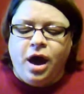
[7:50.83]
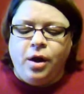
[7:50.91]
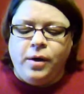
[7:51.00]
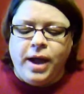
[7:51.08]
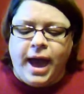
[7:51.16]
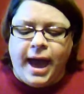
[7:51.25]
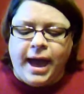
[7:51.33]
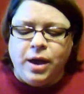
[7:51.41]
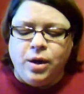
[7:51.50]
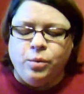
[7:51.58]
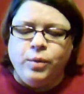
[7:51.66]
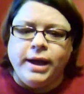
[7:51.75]
okay,
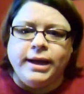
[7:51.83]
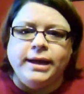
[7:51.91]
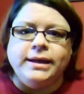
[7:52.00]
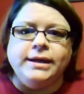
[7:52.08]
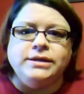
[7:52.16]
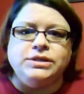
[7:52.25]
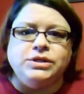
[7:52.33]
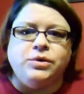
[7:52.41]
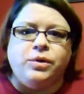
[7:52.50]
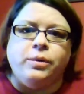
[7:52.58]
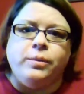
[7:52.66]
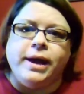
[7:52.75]
what can I
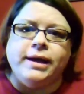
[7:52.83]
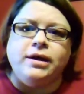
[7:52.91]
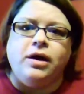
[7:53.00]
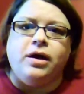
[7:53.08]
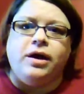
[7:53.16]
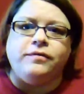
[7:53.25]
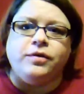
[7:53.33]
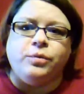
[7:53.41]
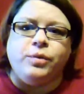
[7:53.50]
do, or what can I offer?